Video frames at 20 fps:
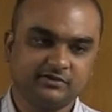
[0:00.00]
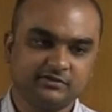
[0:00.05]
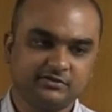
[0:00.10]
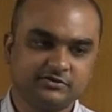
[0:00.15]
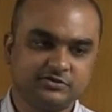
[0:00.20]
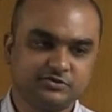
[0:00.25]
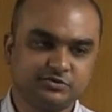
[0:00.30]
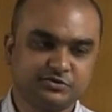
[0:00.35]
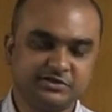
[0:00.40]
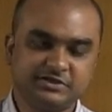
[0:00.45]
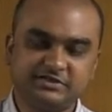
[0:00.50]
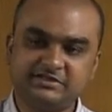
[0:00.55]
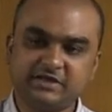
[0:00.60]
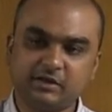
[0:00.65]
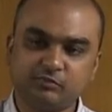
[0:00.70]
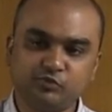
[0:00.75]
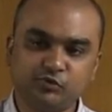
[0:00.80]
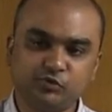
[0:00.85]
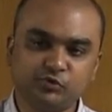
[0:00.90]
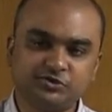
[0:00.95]
To the
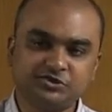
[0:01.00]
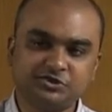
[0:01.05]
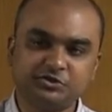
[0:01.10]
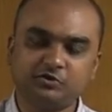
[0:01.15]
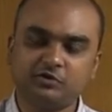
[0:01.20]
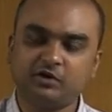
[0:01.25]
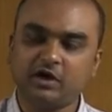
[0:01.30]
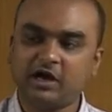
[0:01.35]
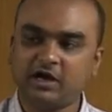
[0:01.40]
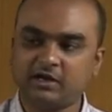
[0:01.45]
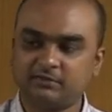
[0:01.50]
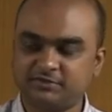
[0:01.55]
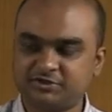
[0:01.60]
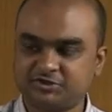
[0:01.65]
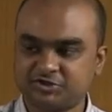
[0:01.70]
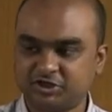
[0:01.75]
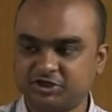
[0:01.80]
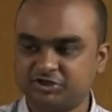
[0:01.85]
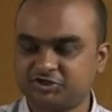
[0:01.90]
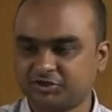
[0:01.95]
WTO
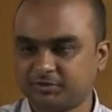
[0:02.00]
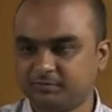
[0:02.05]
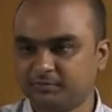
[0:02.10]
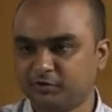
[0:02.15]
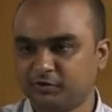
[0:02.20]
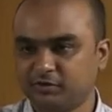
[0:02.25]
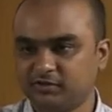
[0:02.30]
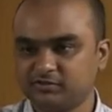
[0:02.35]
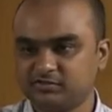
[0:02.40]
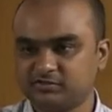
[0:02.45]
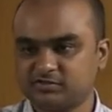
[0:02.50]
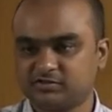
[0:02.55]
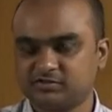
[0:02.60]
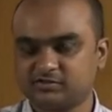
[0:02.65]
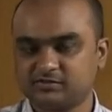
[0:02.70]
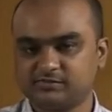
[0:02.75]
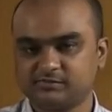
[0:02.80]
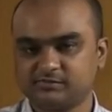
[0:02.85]
arbitrary tribunals.